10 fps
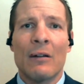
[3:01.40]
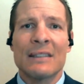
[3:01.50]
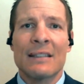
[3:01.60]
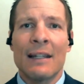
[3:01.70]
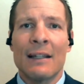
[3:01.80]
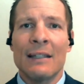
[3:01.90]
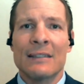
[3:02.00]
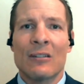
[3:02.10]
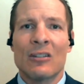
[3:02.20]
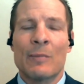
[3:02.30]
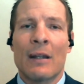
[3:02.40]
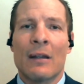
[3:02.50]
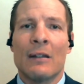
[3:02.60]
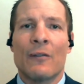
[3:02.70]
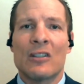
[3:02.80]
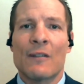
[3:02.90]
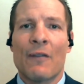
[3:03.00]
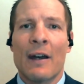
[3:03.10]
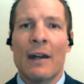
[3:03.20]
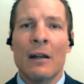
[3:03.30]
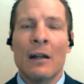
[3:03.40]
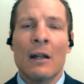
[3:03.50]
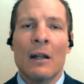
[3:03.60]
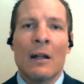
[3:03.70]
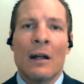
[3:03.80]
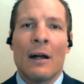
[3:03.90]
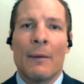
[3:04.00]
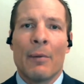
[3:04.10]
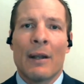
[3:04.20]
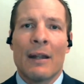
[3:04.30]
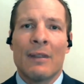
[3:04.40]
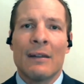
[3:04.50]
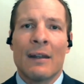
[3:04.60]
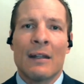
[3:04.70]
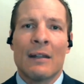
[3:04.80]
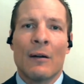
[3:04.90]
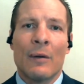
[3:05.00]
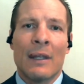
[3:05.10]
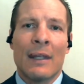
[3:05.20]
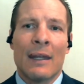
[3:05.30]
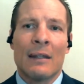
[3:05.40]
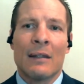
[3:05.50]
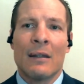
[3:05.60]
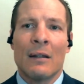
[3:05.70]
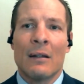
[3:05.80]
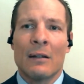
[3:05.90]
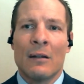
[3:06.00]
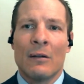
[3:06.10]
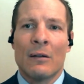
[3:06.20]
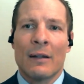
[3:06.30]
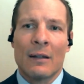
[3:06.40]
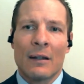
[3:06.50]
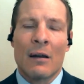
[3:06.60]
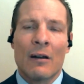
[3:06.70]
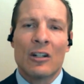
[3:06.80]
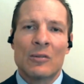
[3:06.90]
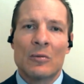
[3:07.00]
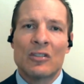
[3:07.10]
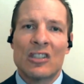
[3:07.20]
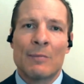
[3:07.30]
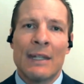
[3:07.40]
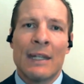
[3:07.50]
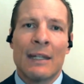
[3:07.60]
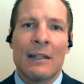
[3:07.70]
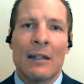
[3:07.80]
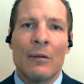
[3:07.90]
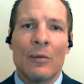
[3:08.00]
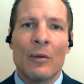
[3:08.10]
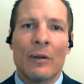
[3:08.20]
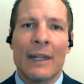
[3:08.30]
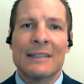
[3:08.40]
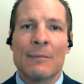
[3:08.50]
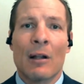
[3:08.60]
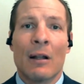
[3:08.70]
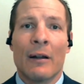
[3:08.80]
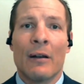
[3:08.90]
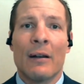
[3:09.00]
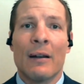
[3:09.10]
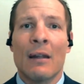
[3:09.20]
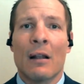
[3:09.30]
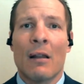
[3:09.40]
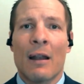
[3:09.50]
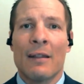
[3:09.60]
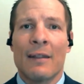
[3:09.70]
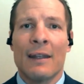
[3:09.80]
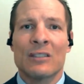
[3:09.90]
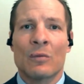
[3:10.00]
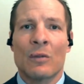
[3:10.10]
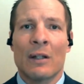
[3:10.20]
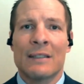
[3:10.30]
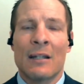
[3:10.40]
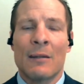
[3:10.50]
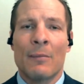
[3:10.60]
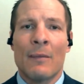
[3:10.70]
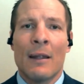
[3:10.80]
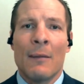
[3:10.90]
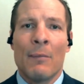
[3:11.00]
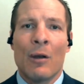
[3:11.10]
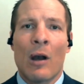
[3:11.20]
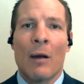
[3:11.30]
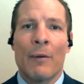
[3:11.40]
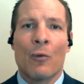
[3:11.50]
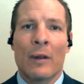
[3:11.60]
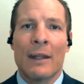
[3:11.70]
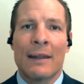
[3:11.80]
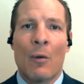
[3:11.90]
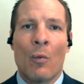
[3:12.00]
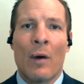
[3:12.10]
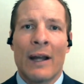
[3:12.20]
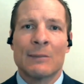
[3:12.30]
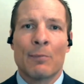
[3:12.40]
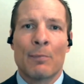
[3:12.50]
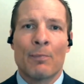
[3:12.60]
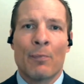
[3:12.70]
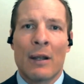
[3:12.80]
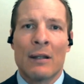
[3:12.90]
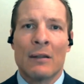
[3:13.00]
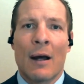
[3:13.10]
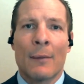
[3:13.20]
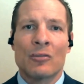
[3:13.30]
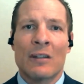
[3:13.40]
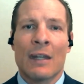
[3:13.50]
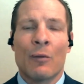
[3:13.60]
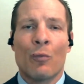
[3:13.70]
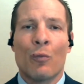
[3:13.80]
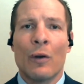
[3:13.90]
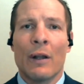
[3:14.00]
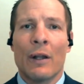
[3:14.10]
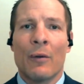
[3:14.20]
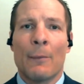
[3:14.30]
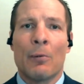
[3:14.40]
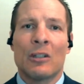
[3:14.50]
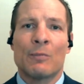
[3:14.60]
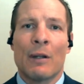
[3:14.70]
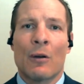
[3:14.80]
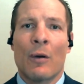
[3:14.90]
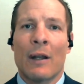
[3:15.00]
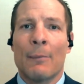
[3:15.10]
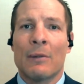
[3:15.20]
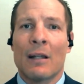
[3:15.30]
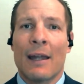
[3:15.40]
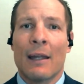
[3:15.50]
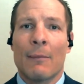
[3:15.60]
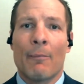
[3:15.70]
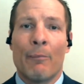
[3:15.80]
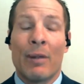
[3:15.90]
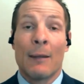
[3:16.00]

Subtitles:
else lately. So it's been a good diversifier. But I think that until we get, you know, like the congressman was just speaking, until we really get some clarity on a lot of things, it's going to be a while before we get that widespread adoption that can really, really push Bitcoin up to like